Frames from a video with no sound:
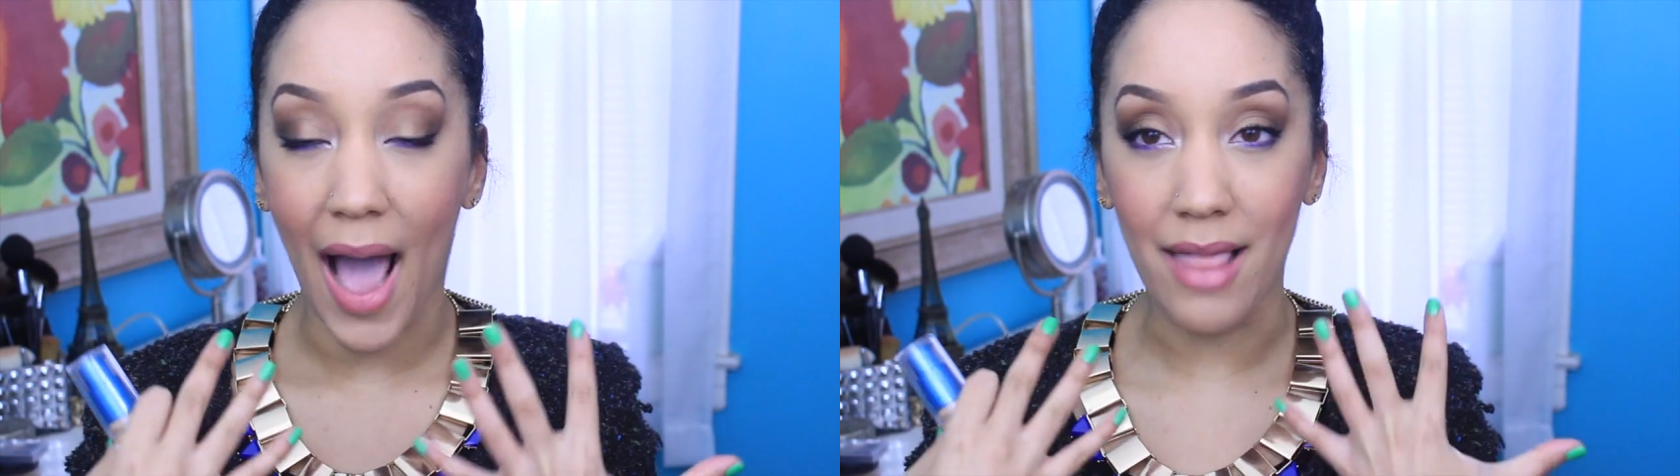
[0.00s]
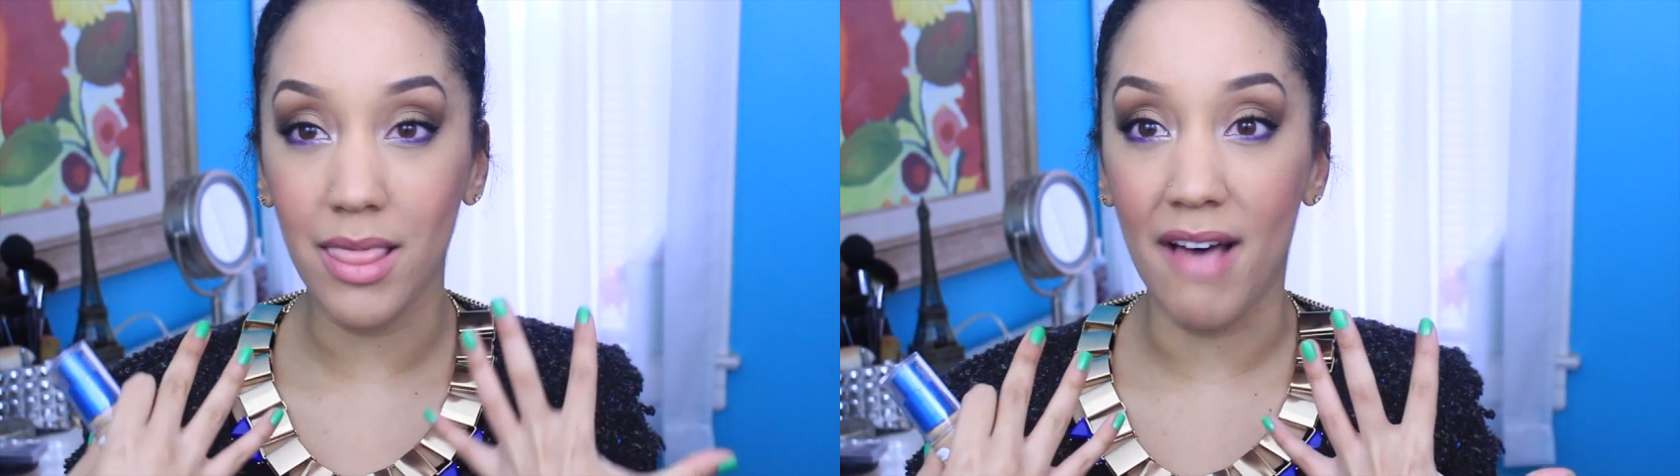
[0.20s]

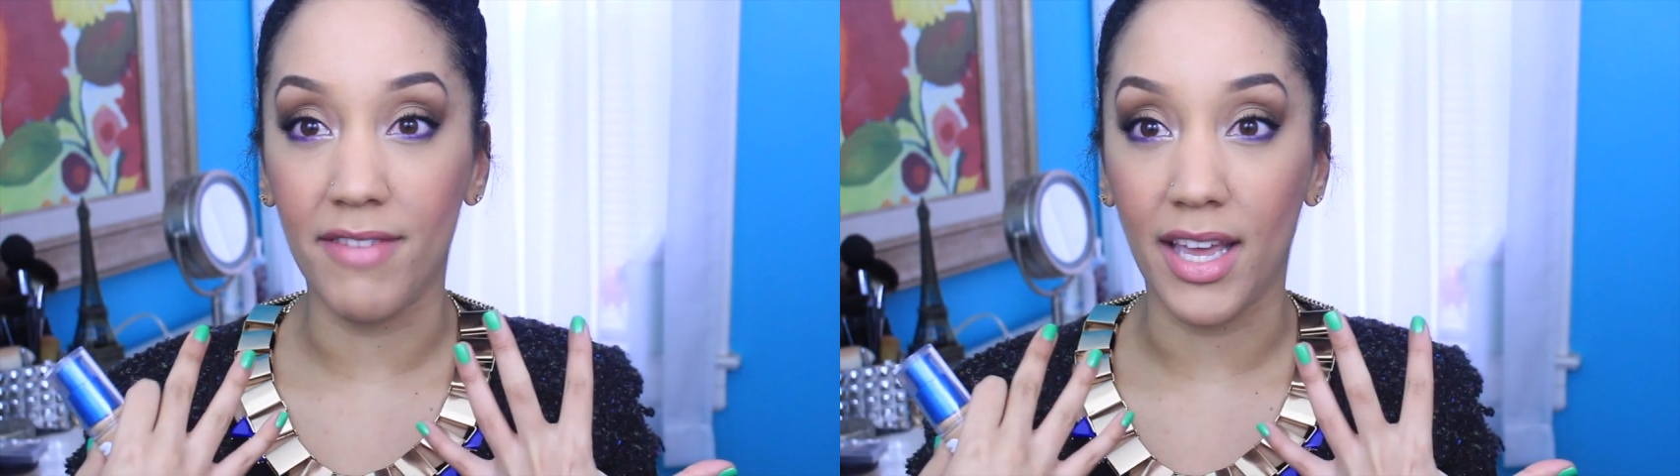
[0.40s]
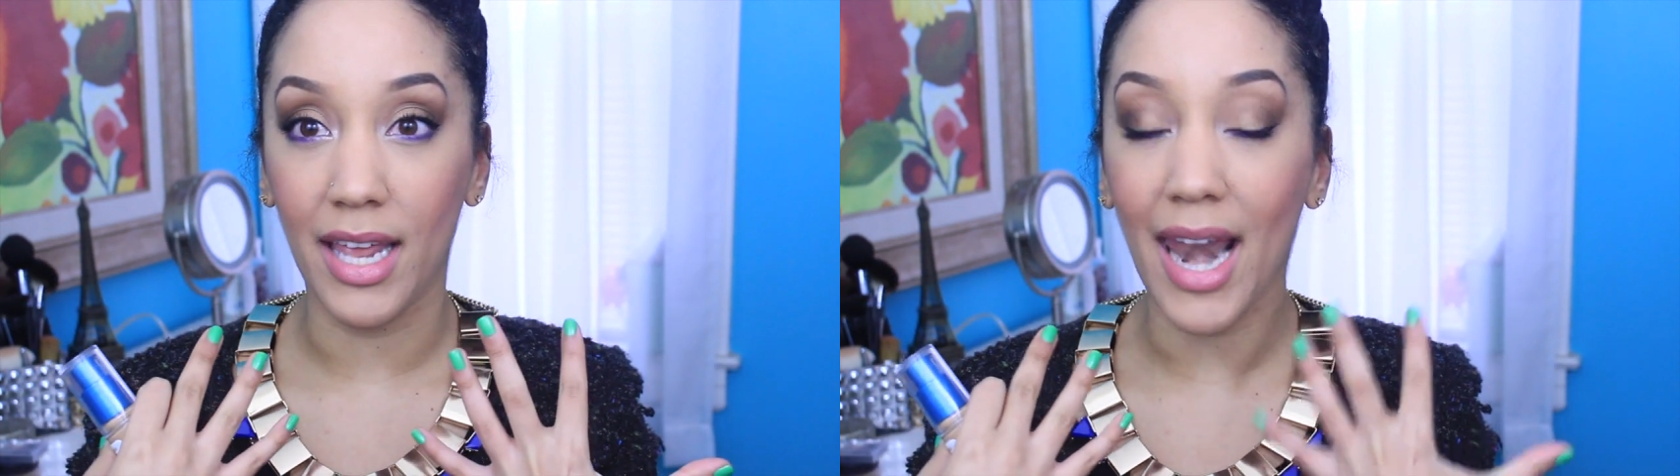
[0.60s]
I
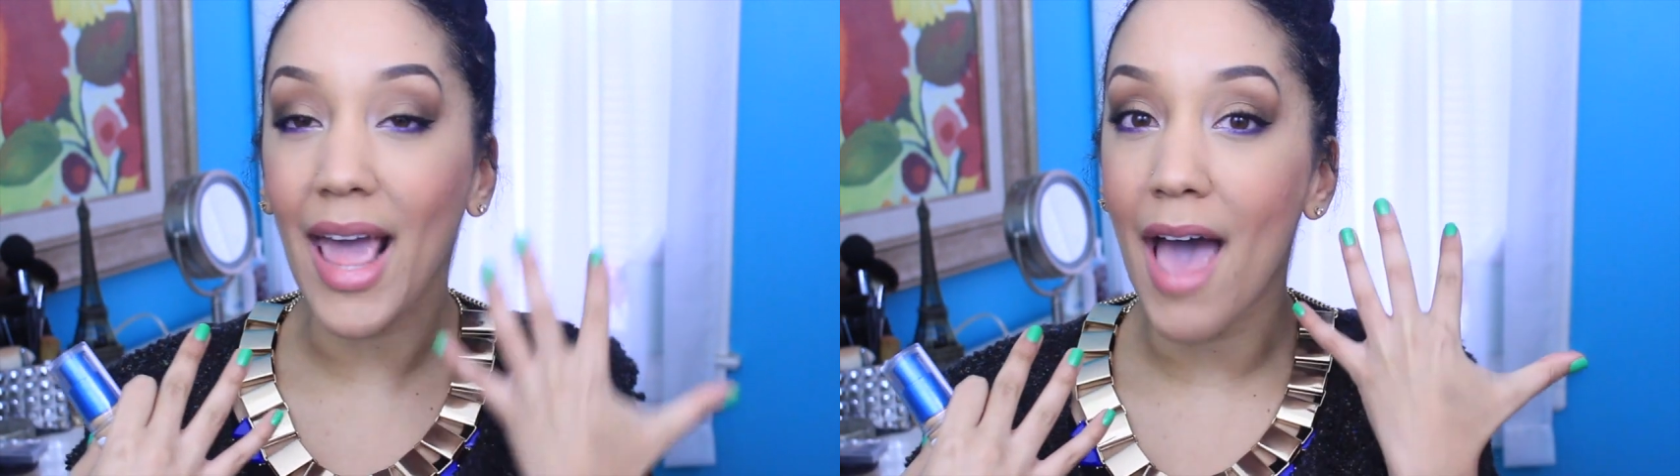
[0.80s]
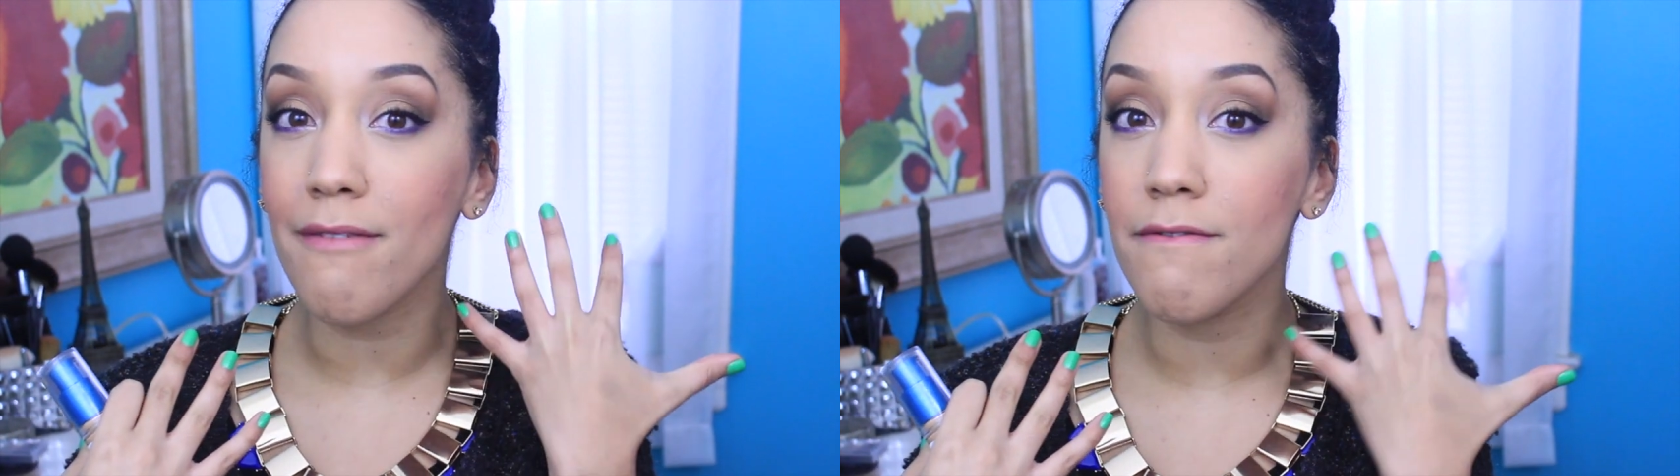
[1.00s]
love it. And I
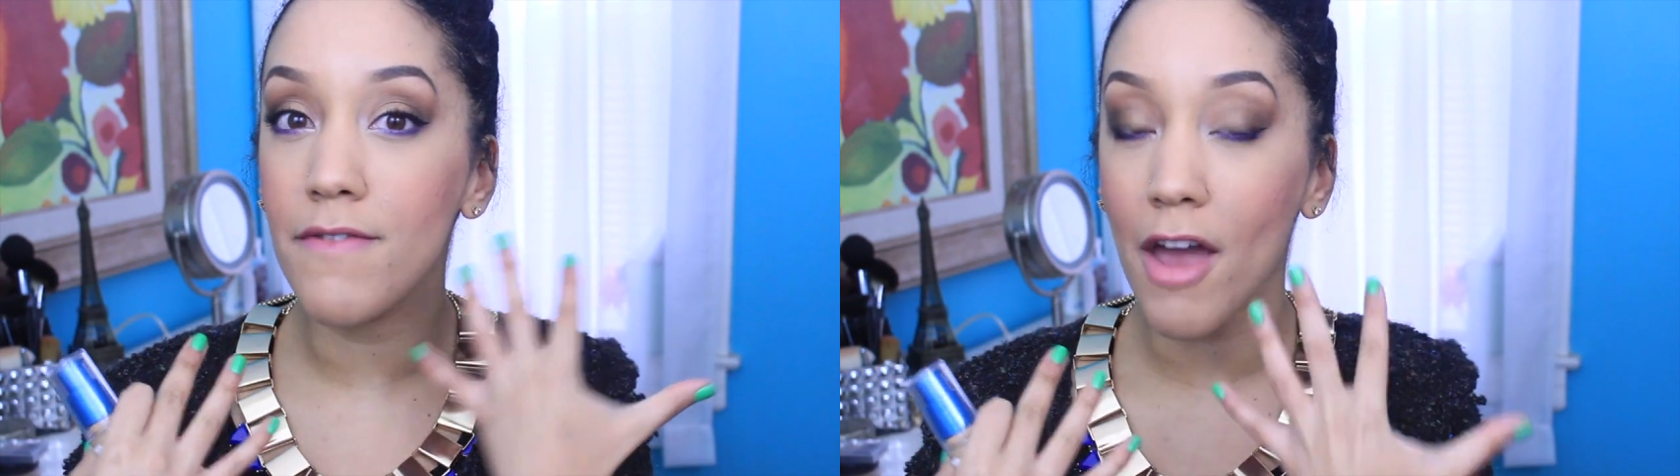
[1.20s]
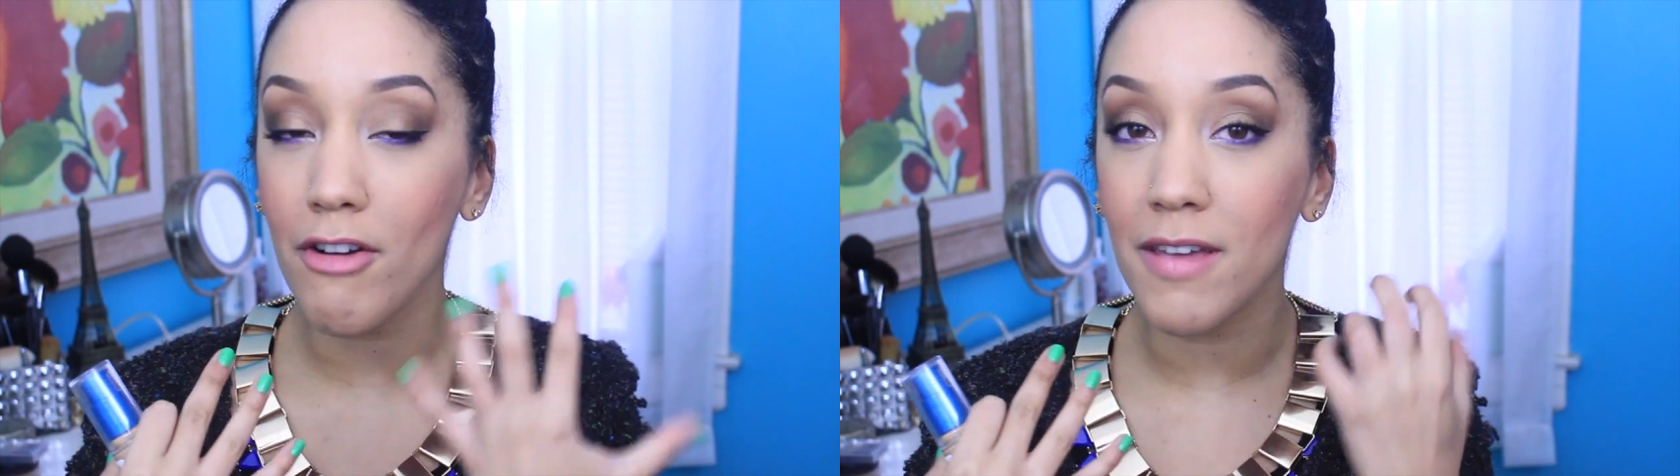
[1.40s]
have
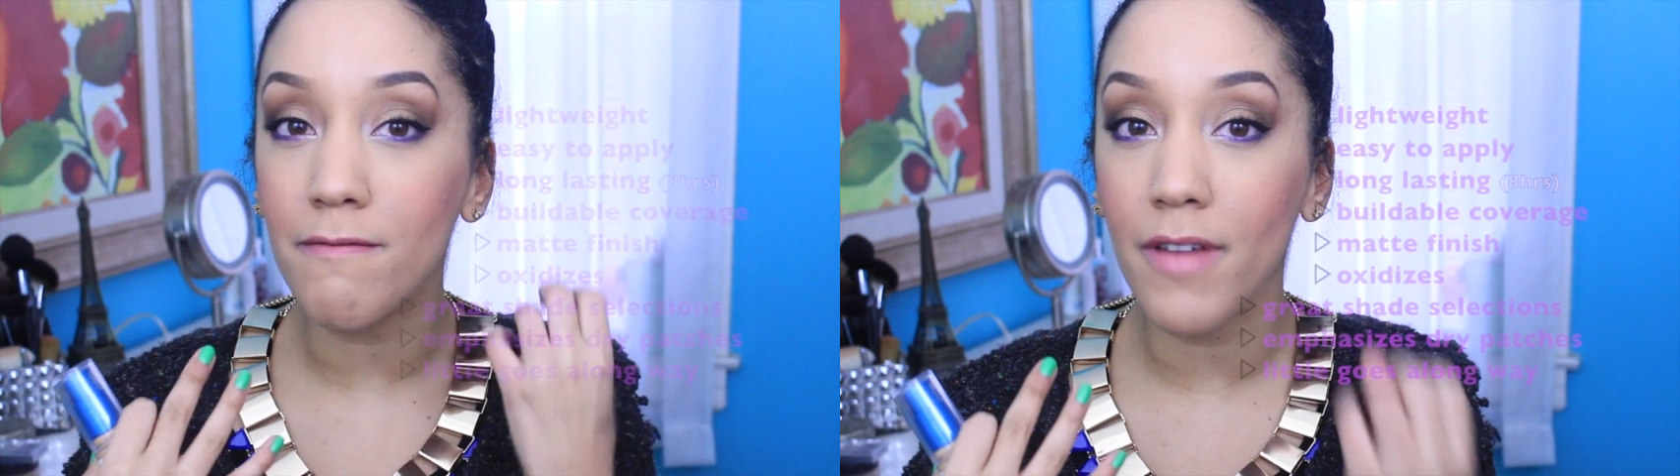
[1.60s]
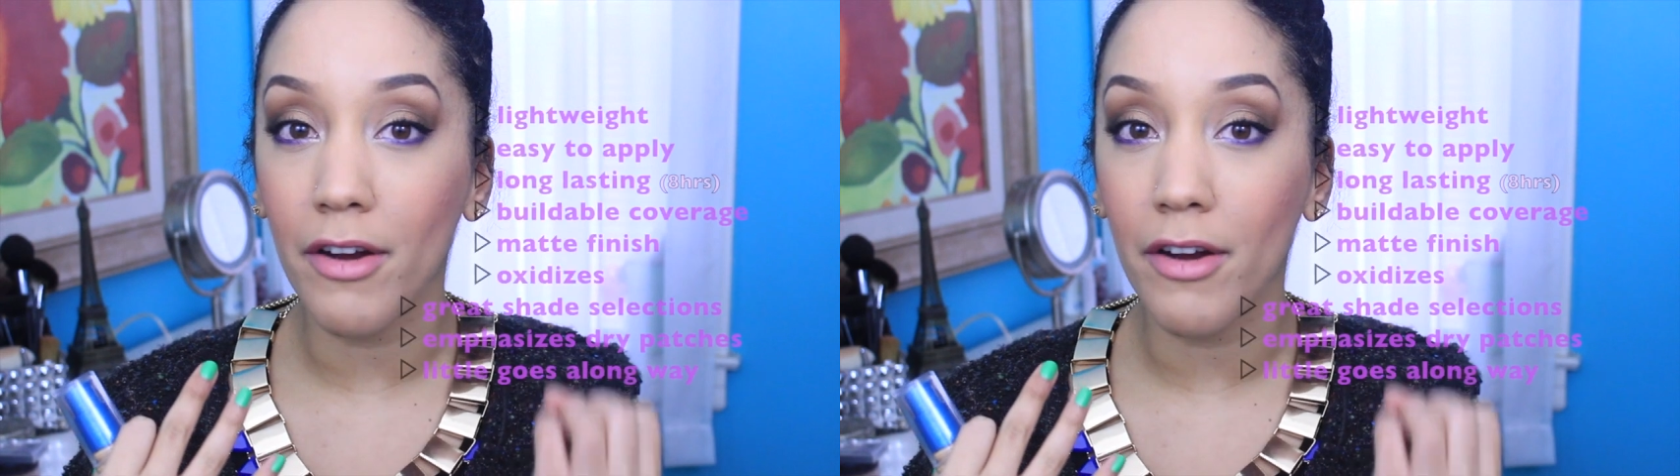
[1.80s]
very,